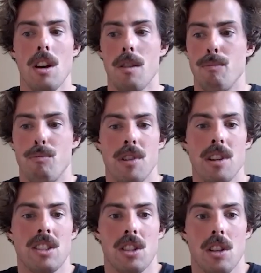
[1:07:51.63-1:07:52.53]
uh,
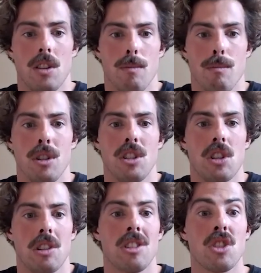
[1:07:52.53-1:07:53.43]
brings a
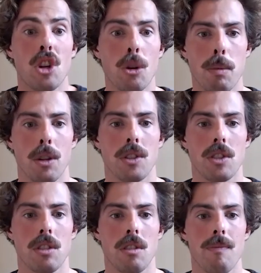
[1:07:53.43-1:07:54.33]
monetary
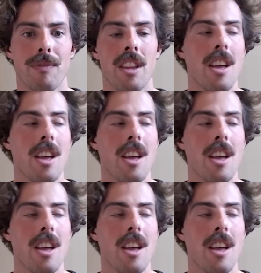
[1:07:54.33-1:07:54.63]
surplus,